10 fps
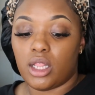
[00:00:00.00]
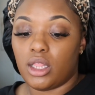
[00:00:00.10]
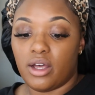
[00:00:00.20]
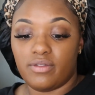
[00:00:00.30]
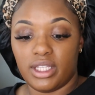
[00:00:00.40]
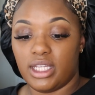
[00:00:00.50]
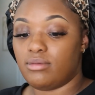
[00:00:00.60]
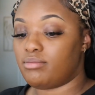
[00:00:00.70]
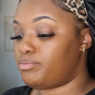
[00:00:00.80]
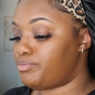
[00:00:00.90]

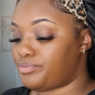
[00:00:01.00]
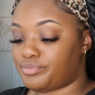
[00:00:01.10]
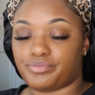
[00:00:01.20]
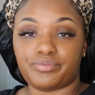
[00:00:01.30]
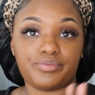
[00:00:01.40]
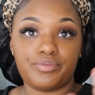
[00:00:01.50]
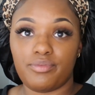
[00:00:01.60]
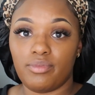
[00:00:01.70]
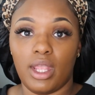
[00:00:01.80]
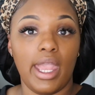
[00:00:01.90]
lovely,
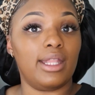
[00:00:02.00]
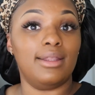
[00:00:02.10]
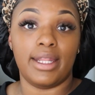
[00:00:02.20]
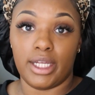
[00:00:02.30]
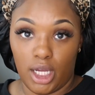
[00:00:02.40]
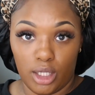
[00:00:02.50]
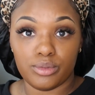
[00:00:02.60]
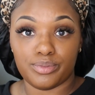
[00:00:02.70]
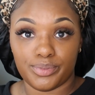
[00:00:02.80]
and let it go.